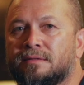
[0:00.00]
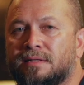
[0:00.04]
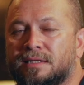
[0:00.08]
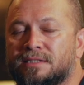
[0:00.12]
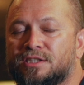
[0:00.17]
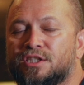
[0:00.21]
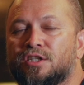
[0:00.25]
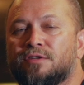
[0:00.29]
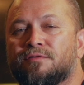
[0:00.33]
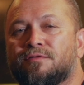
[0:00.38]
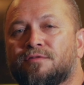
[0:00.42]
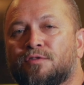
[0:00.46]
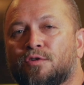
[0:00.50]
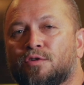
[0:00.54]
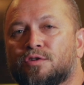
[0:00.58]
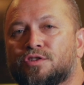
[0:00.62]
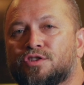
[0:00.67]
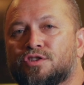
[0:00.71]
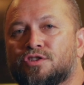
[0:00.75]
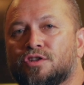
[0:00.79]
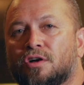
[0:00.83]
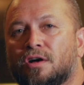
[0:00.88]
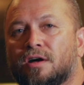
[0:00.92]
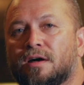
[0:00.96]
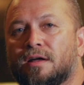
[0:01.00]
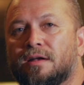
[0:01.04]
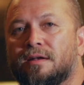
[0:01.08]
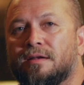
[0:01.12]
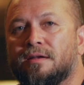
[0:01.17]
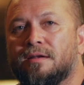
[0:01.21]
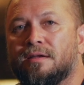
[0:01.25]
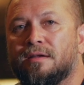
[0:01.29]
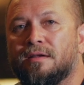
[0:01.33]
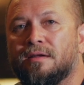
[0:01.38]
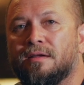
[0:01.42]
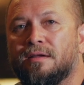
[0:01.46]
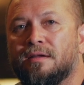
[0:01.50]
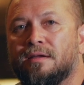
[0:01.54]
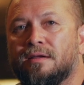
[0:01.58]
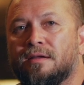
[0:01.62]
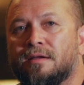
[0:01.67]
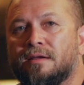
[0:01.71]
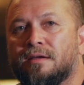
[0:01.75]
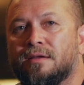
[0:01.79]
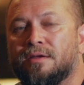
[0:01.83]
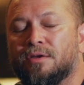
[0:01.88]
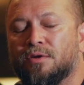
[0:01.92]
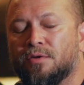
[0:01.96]
That's in 1 John.
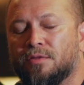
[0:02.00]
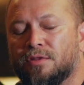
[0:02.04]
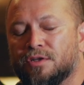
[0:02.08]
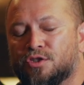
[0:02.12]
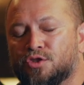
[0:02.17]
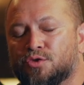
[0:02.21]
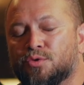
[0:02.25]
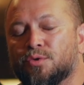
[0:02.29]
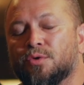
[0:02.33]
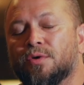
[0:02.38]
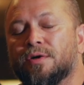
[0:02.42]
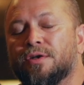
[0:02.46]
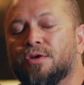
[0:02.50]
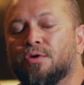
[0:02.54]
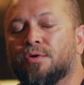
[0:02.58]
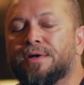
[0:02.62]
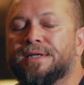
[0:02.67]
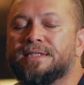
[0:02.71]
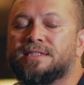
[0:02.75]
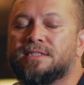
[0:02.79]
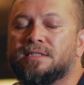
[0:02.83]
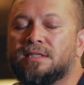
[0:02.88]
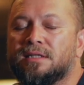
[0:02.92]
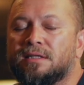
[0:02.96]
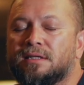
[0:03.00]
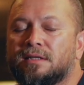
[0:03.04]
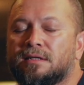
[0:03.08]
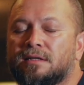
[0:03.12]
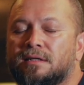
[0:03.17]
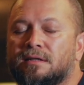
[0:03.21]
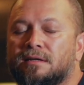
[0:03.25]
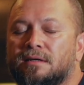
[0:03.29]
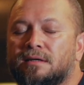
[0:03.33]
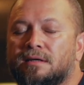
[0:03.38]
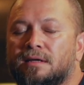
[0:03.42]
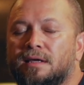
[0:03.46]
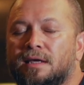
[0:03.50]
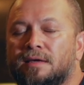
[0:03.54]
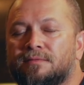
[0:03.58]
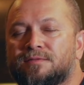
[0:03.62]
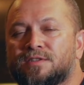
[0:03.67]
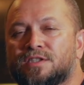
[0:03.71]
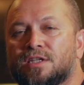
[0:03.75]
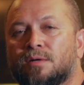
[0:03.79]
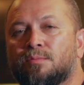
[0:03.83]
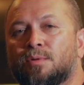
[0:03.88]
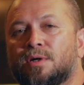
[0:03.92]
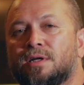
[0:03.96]
You know, the true anointing, if
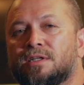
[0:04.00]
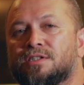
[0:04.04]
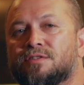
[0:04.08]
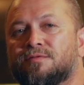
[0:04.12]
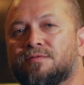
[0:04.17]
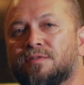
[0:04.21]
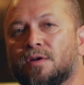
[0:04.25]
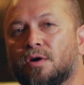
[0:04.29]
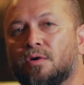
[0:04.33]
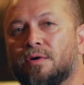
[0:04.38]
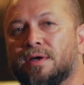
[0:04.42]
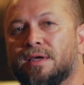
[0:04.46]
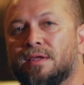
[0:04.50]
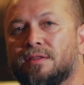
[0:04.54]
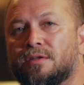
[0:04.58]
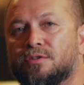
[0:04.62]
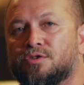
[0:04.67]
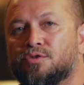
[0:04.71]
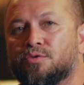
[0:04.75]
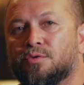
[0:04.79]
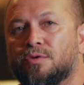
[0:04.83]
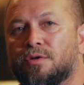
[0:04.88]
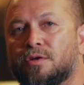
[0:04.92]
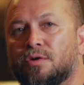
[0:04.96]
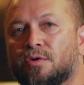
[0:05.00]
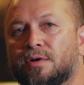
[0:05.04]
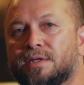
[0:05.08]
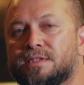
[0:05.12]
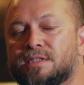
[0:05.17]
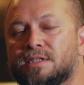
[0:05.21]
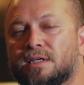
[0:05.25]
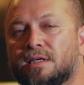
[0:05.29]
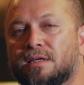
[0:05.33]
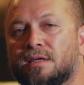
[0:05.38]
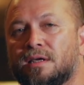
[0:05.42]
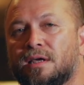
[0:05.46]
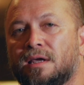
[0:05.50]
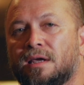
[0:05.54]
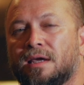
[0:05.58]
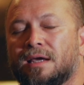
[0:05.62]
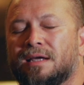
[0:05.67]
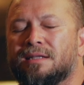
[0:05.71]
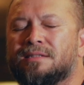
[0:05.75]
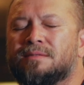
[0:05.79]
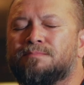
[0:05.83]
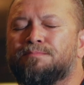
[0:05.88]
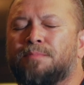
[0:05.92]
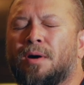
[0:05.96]
someone is flowing in the true anointing,
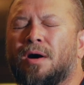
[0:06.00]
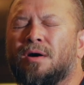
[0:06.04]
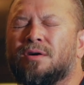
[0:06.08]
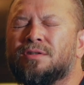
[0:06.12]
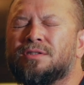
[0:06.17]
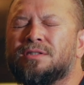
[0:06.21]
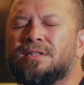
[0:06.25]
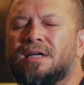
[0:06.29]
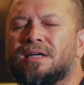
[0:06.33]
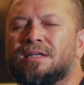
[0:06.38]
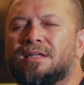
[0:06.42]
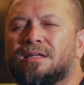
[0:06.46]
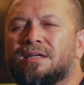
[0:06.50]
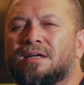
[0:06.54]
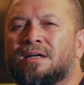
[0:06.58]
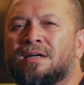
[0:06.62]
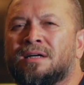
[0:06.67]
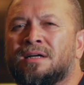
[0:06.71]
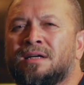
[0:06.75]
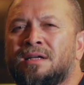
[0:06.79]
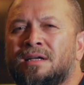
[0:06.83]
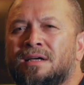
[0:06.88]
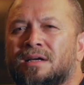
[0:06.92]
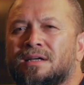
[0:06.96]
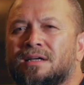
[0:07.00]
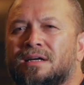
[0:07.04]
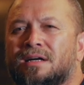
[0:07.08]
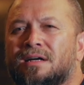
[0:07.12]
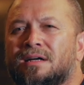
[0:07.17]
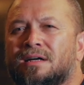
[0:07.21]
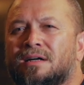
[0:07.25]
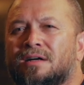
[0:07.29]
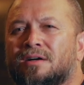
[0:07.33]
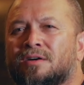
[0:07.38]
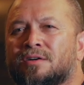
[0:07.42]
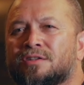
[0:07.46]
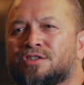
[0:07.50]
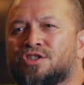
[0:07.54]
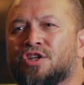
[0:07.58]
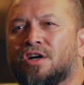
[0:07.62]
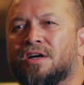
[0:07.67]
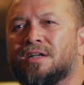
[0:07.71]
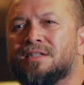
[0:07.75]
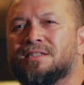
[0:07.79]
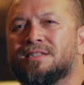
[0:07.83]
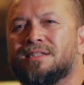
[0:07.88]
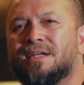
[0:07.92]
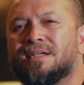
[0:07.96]
John's
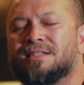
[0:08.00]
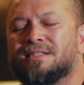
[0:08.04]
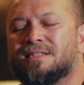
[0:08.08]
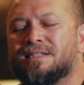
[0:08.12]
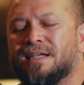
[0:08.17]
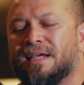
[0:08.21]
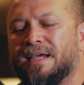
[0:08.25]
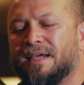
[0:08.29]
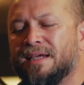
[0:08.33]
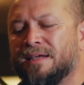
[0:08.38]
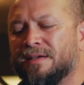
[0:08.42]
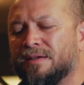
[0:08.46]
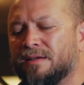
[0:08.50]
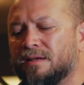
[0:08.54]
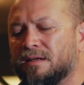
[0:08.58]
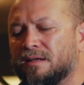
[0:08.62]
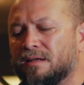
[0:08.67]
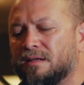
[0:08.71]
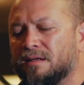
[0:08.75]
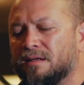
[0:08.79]
not saying